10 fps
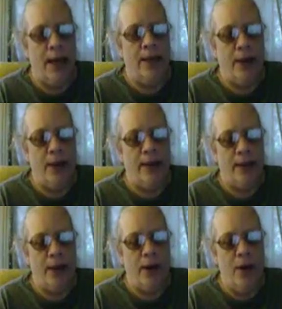
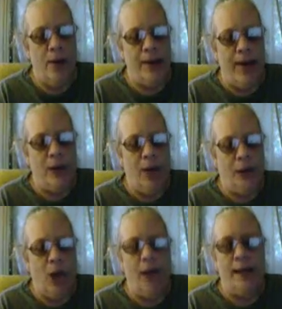they're going out
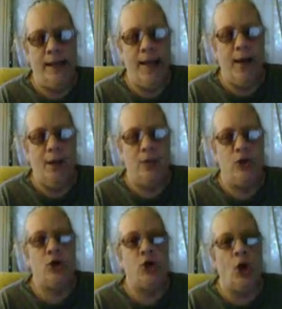online now,
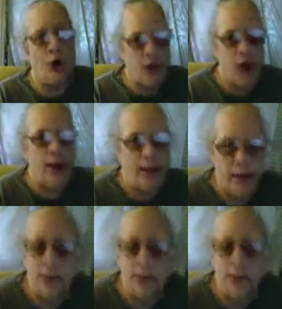searching